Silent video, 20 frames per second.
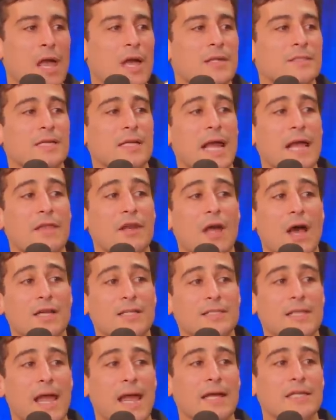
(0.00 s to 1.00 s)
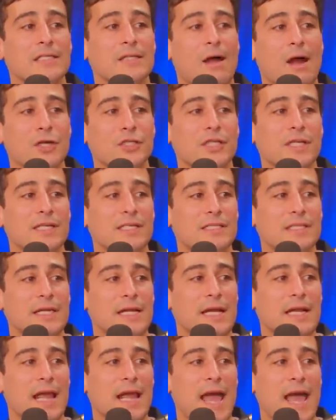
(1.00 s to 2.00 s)
Today, the dossier is largely
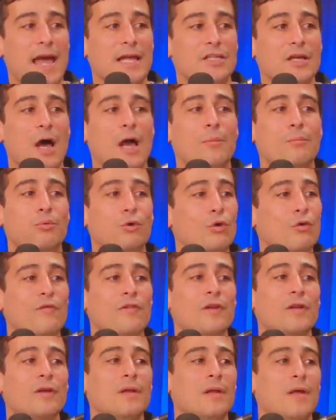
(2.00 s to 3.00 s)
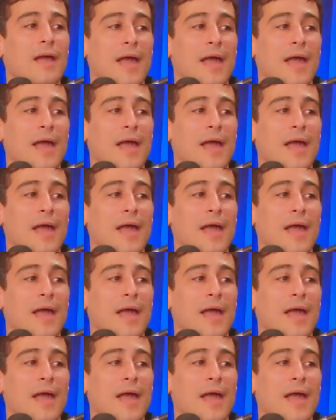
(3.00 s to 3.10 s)
seen as unproven,